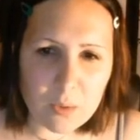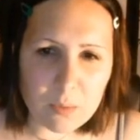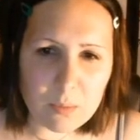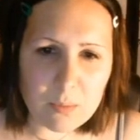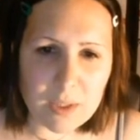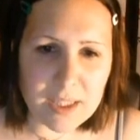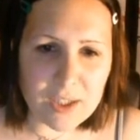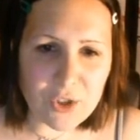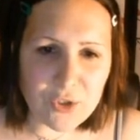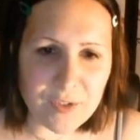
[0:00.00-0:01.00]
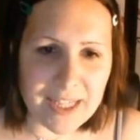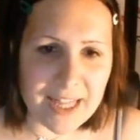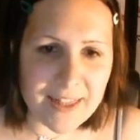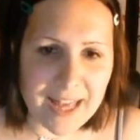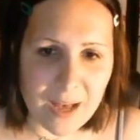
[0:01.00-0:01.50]
We're gonna shrink
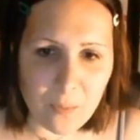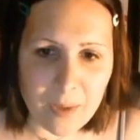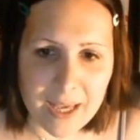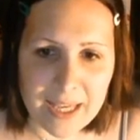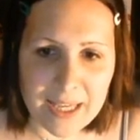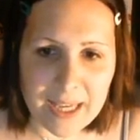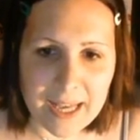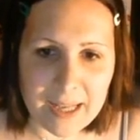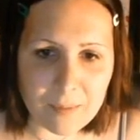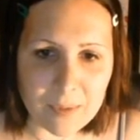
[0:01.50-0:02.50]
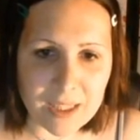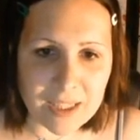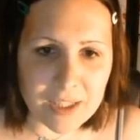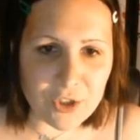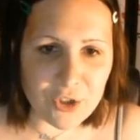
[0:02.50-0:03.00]
it that way, and we're
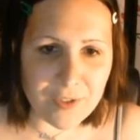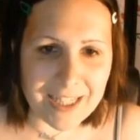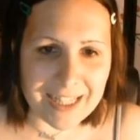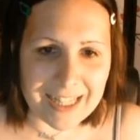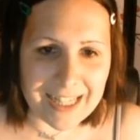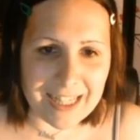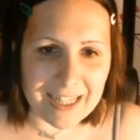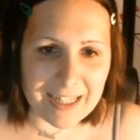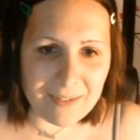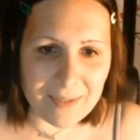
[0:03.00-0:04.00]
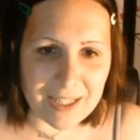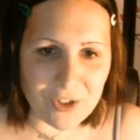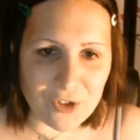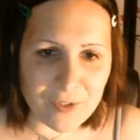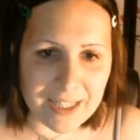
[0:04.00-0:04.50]
gonna shrink it. We're gonna
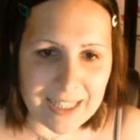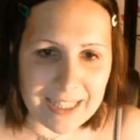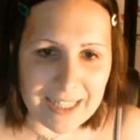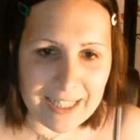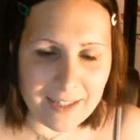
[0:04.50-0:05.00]
shrink it.